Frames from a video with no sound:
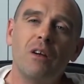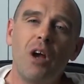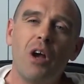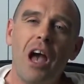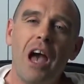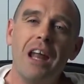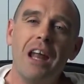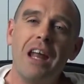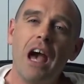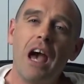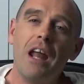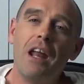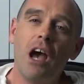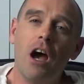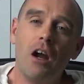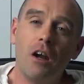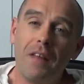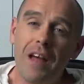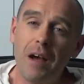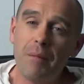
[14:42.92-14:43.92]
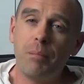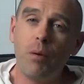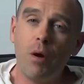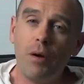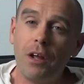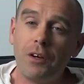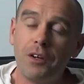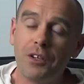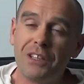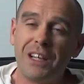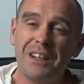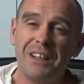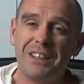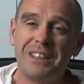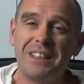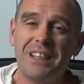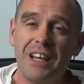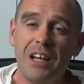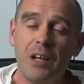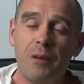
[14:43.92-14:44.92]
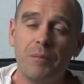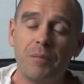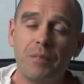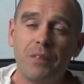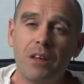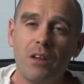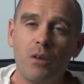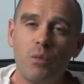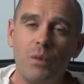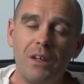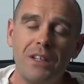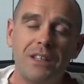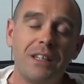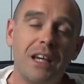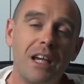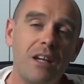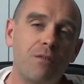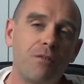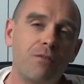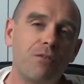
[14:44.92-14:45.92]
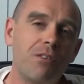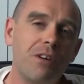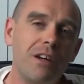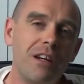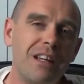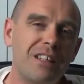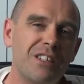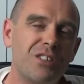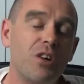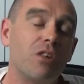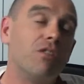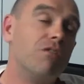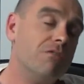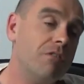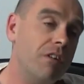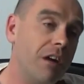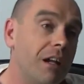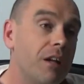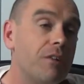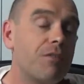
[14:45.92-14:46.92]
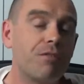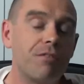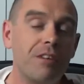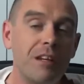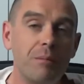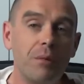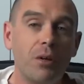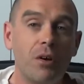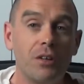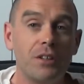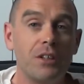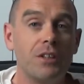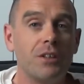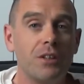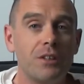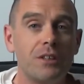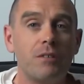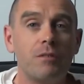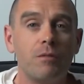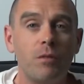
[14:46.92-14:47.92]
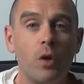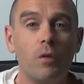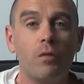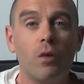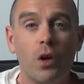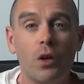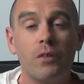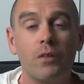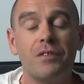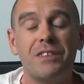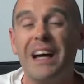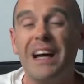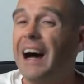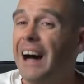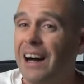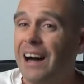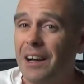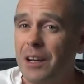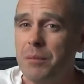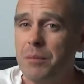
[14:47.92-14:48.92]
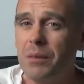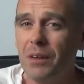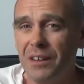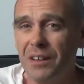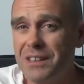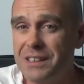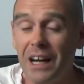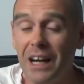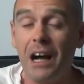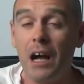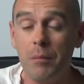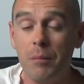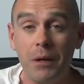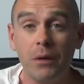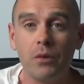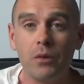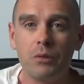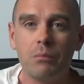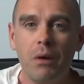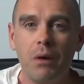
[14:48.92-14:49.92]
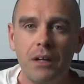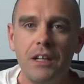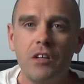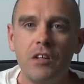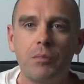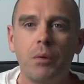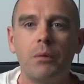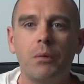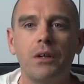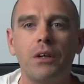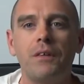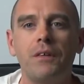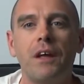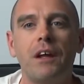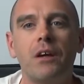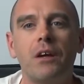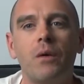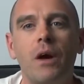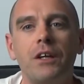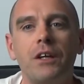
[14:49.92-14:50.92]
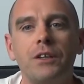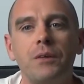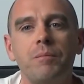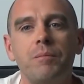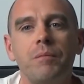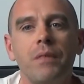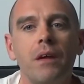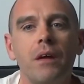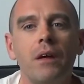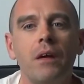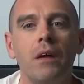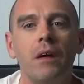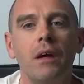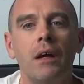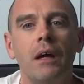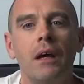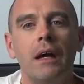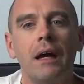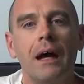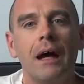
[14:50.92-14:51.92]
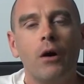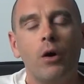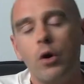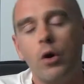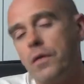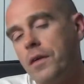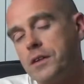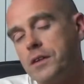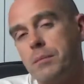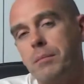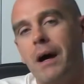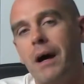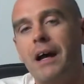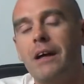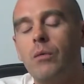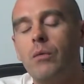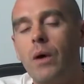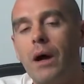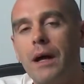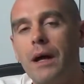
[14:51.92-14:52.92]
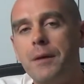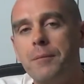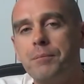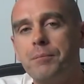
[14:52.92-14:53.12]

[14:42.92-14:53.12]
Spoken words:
And at that point, I'd just like to say, we say free, it's not really free because it does involve a lot of time, and time equals money. You've probably heard that equation. Or there's a paid way.